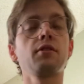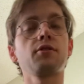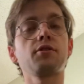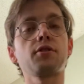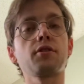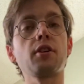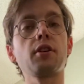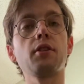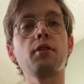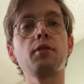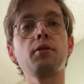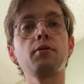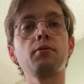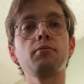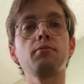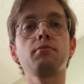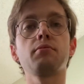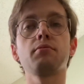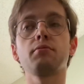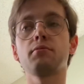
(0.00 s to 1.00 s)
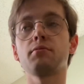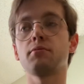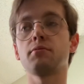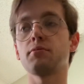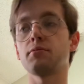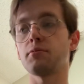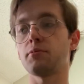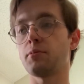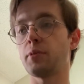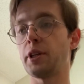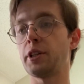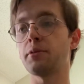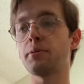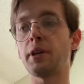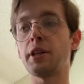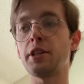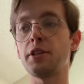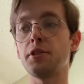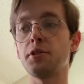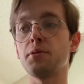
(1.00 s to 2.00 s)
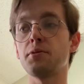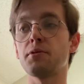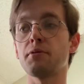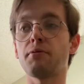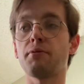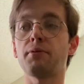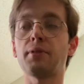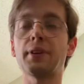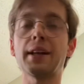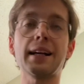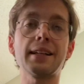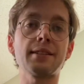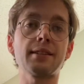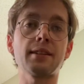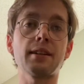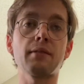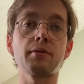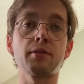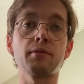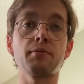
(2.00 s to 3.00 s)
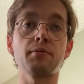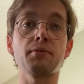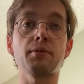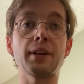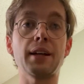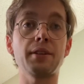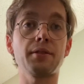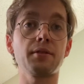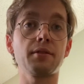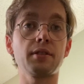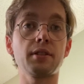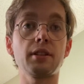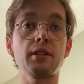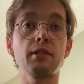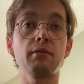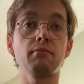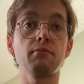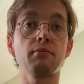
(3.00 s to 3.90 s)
So when do I use a flat 7, flat 13?